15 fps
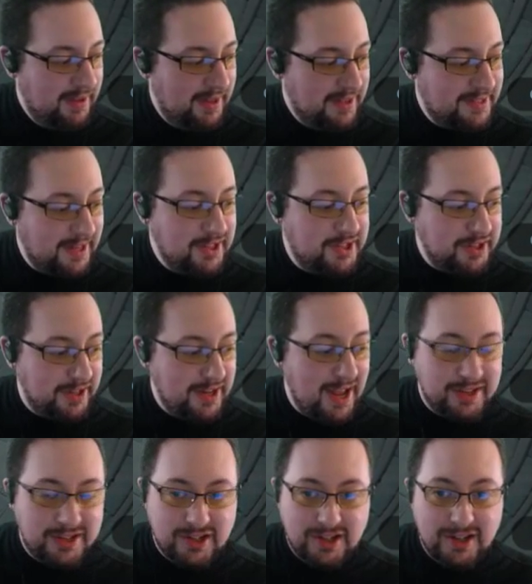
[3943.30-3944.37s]
Essentially,
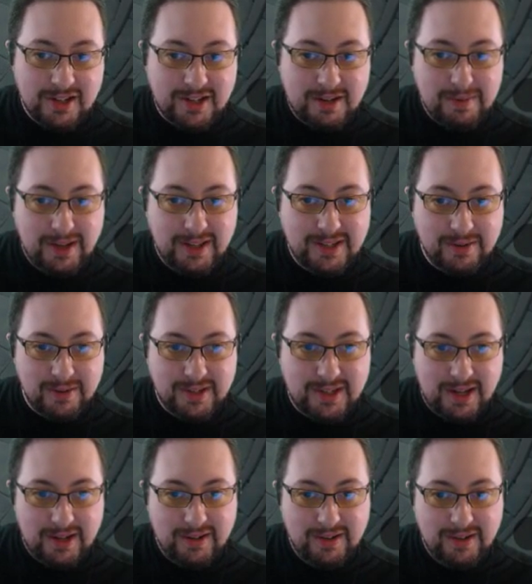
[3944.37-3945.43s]
yes, she just committed
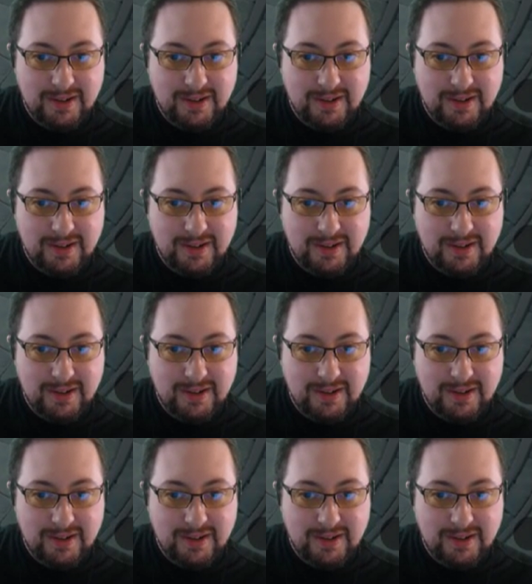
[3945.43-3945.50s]
suicide.